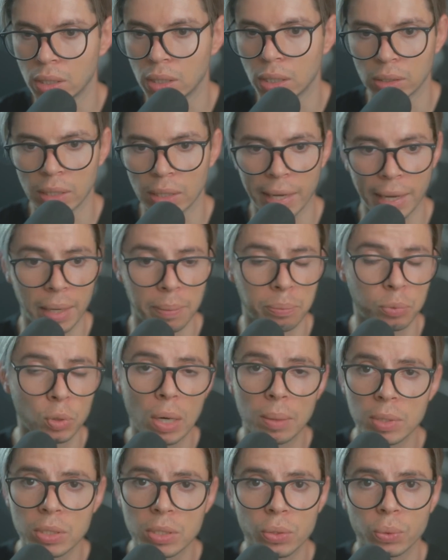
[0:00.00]
Like, I
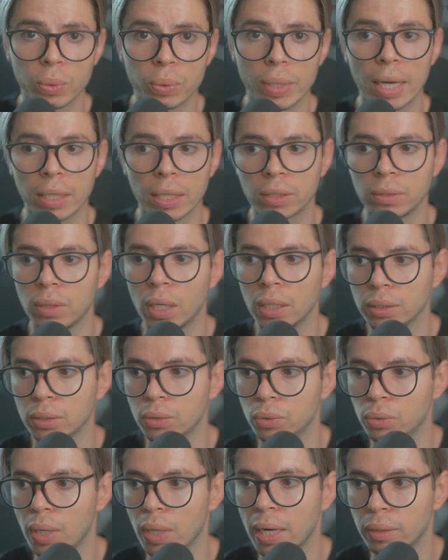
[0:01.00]
promised to react to
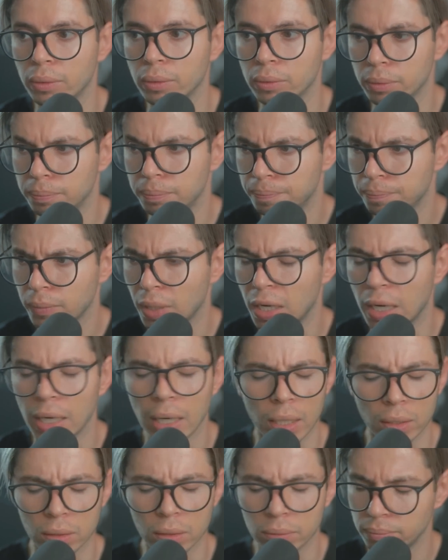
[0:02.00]
Underground,
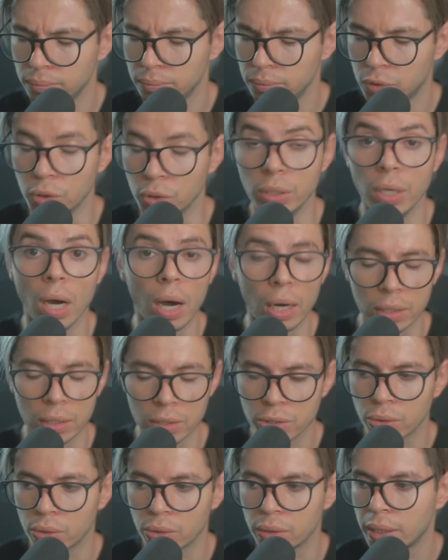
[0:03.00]
to Gone,
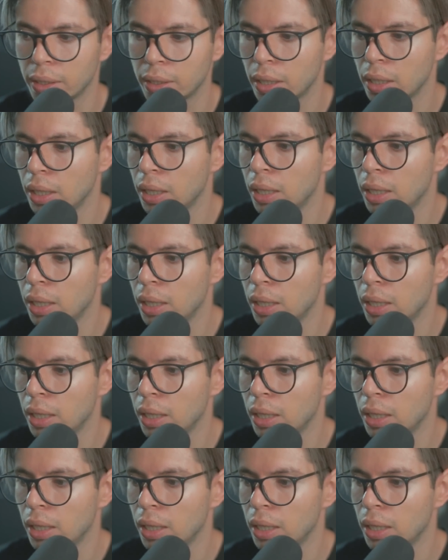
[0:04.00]
sorry.